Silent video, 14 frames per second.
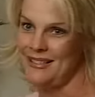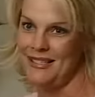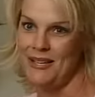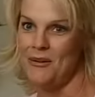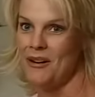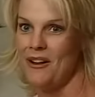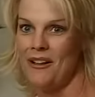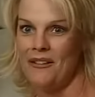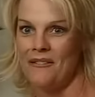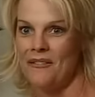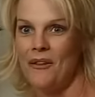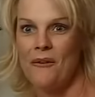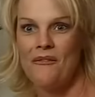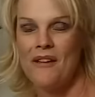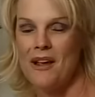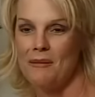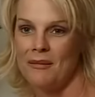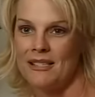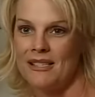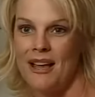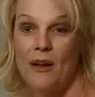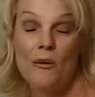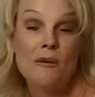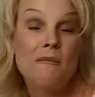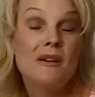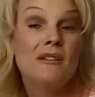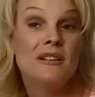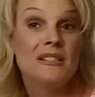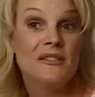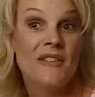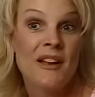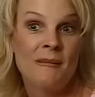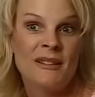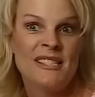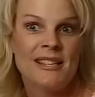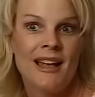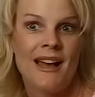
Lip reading: to see what all of their family's like, what Amelia's family's